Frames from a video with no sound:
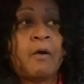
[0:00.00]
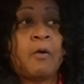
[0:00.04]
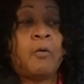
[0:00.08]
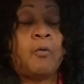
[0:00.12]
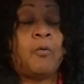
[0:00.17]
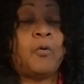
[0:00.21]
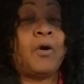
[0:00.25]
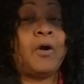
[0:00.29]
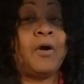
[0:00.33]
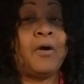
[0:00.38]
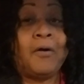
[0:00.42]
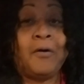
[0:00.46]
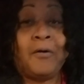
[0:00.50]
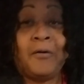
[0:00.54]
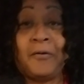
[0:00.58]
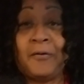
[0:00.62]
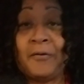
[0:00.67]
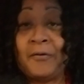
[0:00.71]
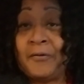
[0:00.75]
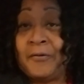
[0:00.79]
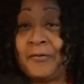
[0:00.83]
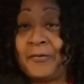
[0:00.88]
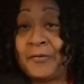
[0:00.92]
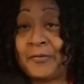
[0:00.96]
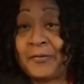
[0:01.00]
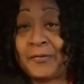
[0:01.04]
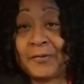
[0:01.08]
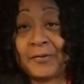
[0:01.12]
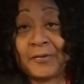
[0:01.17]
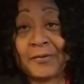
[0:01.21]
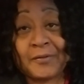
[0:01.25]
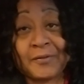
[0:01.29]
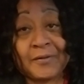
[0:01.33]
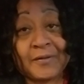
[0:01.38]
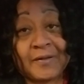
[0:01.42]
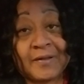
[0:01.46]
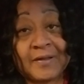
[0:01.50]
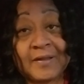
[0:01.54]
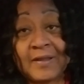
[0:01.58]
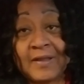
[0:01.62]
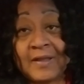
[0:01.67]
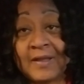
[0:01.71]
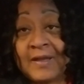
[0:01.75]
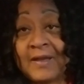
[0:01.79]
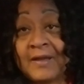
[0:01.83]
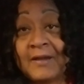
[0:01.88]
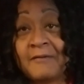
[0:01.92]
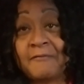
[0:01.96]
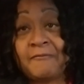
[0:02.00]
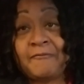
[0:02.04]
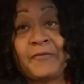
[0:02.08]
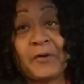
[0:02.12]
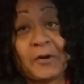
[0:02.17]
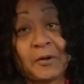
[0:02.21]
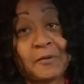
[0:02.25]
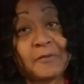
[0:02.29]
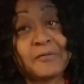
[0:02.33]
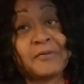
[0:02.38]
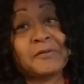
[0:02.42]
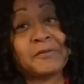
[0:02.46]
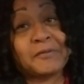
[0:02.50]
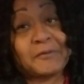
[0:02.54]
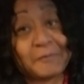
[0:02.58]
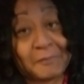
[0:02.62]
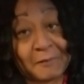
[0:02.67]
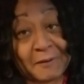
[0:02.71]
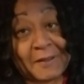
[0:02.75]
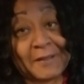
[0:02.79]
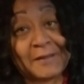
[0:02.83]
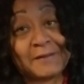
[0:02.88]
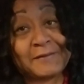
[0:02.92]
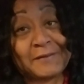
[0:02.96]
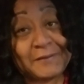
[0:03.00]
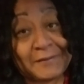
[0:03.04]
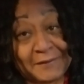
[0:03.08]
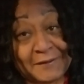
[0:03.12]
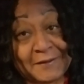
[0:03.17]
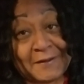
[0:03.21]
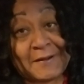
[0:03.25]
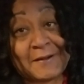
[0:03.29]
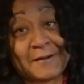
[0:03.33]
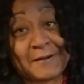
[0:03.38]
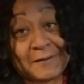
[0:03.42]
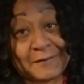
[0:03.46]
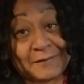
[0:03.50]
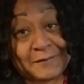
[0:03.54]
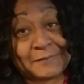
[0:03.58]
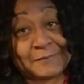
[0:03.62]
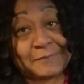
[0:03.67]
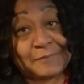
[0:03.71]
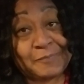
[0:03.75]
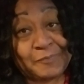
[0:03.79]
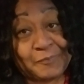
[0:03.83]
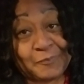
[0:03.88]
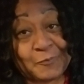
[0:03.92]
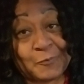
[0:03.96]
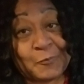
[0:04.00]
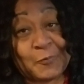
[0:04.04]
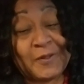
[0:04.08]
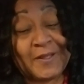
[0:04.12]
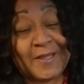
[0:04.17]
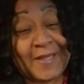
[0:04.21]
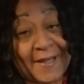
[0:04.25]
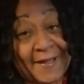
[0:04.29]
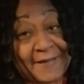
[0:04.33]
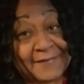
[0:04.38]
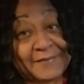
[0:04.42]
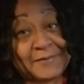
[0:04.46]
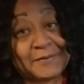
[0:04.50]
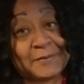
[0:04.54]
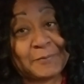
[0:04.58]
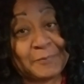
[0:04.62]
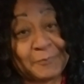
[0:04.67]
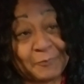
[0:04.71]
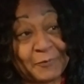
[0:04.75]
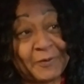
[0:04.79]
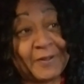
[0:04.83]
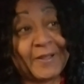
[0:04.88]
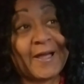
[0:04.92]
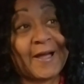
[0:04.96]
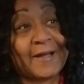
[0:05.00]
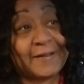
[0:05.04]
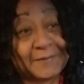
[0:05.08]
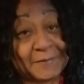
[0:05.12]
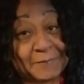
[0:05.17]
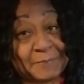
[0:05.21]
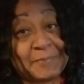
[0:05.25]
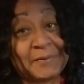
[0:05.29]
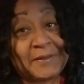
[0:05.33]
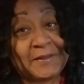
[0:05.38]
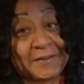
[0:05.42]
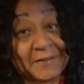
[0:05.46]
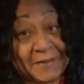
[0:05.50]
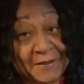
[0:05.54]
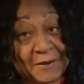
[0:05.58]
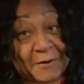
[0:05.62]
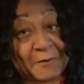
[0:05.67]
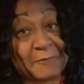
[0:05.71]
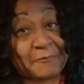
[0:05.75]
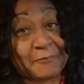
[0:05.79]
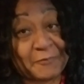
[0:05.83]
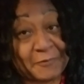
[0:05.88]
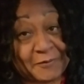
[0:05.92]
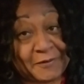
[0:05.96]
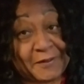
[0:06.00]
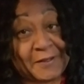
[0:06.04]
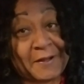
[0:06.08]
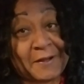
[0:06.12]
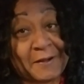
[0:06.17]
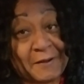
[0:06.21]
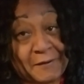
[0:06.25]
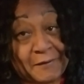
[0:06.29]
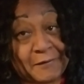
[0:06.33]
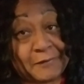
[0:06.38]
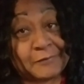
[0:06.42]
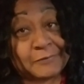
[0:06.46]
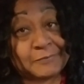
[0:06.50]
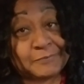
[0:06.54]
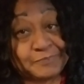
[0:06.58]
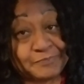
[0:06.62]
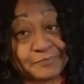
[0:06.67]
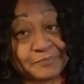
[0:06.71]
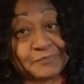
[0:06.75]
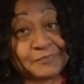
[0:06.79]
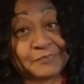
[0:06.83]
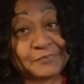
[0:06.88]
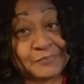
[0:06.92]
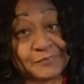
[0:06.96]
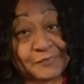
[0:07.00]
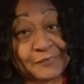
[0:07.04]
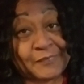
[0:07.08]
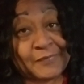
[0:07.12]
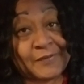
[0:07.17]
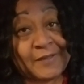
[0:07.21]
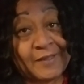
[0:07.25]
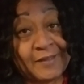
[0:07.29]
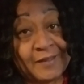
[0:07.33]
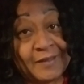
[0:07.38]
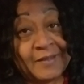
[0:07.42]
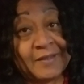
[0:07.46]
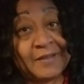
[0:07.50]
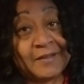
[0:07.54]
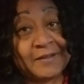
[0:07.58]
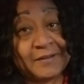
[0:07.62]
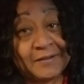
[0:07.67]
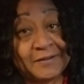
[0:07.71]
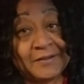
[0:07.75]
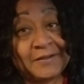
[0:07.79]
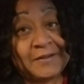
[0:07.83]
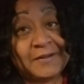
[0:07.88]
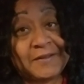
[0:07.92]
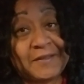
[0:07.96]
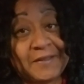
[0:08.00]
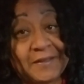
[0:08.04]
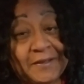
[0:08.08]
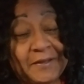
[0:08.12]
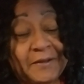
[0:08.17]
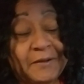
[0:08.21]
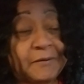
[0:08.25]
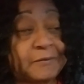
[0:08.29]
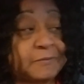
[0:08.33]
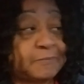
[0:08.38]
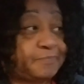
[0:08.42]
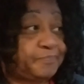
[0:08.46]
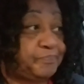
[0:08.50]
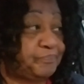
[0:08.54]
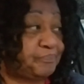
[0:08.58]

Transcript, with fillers: woo! Folks, it's crazy, y'all. We got to we got to be careful, y'all. Look here.